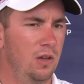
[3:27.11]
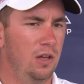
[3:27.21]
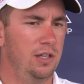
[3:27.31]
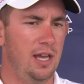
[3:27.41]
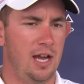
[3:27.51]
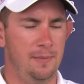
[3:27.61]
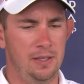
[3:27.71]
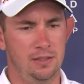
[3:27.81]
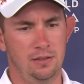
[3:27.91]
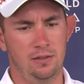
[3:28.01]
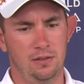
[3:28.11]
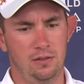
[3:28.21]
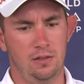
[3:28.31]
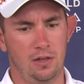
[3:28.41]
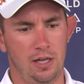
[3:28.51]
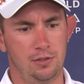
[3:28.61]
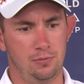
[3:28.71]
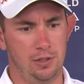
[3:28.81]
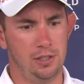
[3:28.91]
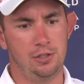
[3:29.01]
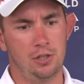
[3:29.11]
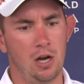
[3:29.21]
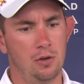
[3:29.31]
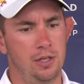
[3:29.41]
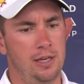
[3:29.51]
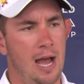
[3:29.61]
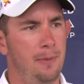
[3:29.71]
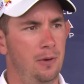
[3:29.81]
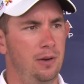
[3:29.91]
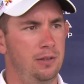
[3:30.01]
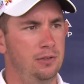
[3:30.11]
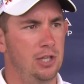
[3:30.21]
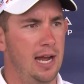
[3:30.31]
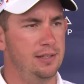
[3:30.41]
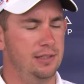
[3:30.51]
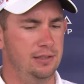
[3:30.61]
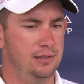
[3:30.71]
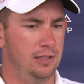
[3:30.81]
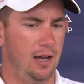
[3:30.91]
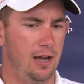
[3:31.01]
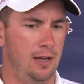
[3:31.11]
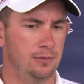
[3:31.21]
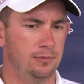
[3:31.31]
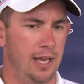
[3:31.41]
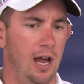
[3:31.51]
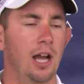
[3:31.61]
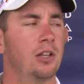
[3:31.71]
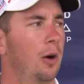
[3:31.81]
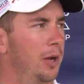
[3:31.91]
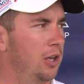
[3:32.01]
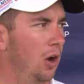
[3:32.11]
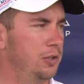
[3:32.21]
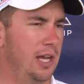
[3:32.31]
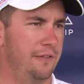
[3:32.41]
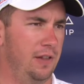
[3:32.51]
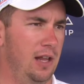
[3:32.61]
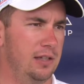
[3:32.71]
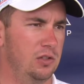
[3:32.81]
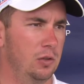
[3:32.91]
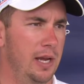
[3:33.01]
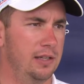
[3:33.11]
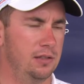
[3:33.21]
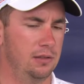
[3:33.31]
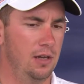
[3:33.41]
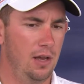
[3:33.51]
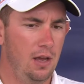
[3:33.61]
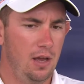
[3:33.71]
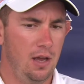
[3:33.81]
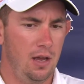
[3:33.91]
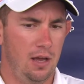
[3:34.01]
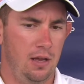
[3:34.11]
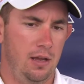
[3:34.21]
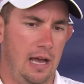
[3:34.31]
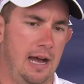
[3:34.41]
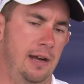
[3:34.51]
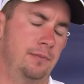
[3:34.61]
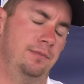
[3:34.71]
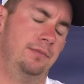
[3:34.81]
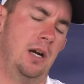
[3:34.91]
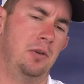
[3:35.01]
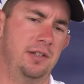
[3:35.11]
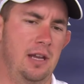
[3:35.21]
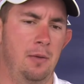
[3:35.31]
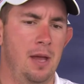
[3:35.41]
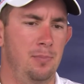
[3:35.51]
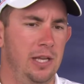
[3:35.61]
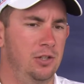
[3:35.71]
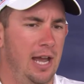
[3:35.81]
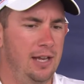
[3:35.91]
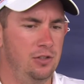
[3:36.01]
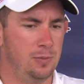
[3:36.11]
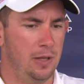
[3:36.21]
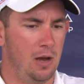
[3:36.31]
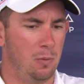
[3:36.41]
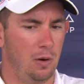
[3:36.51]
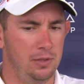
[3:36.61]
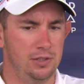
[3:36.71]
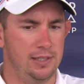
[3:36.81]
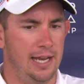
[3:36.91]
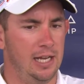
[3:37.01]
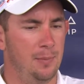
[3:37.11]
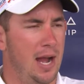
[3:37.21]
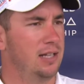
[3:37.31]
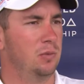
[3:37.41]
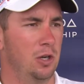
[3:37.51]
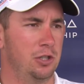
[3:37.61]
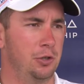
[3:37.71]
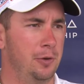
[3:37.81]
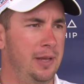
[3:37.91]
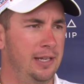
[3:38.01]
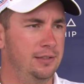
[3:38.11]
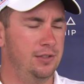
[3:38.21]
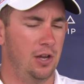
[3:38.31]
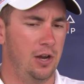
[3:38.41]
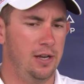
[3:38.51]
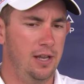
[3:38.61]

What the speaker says: Yeah, I mean, I really struggled in Napa and Jackson, and I got my coach out for the last 2 weeks, and I want to say we made big changes, but they were probably just getting it back to what it should have been. So